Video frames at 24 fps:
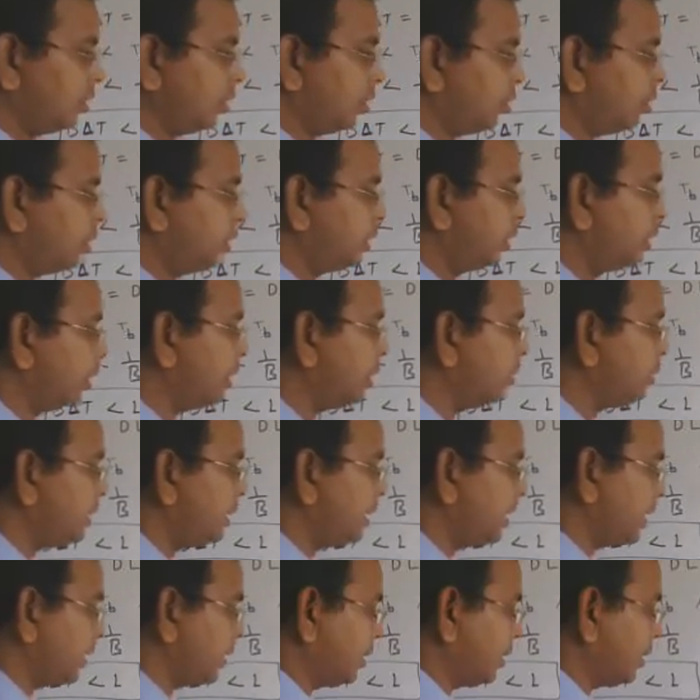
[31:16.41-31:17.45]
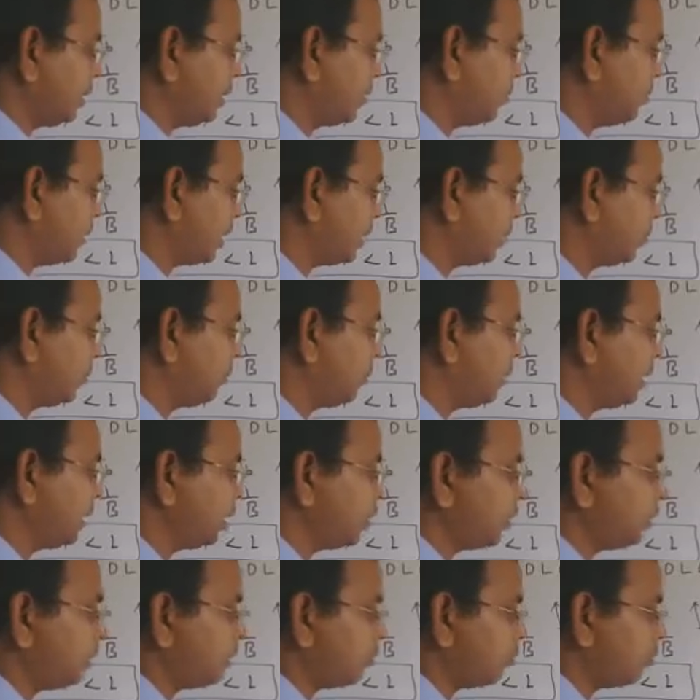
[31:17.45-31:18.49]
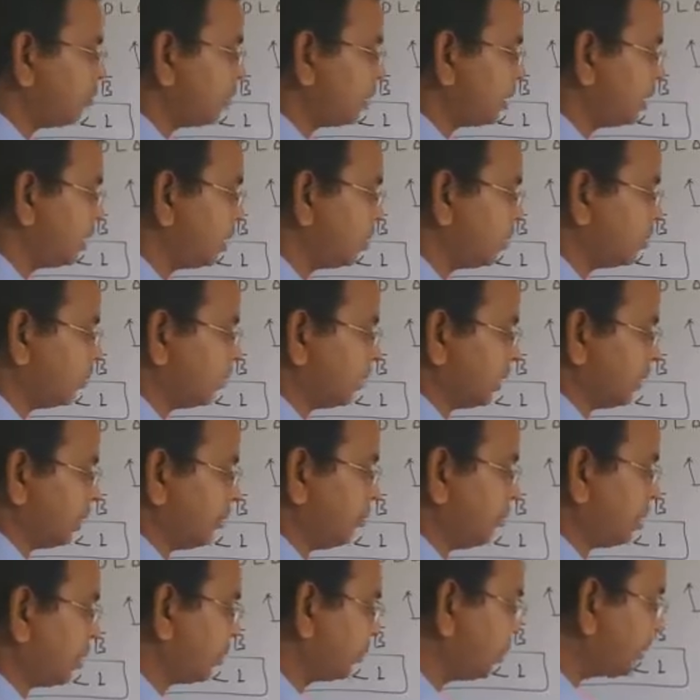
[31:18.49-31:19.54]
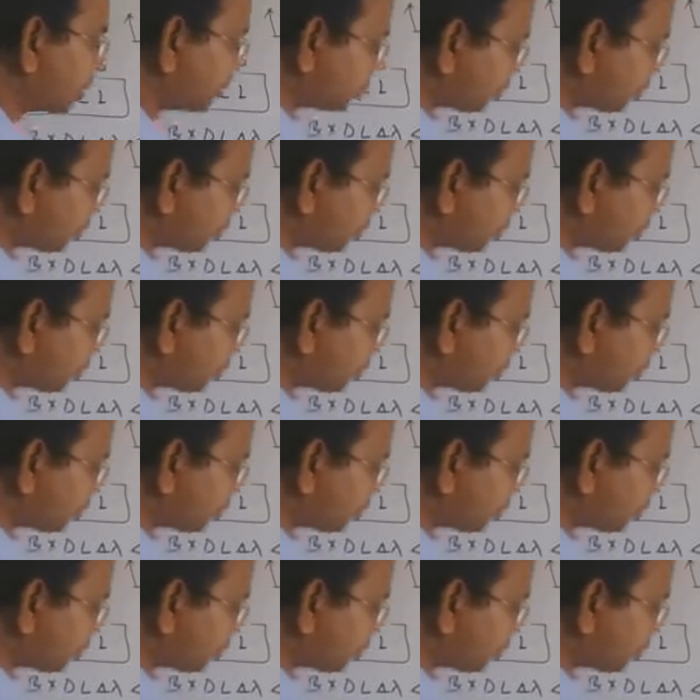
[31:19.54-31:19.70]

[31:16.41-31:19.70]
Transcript: So it's limited, its maximum value is this much because it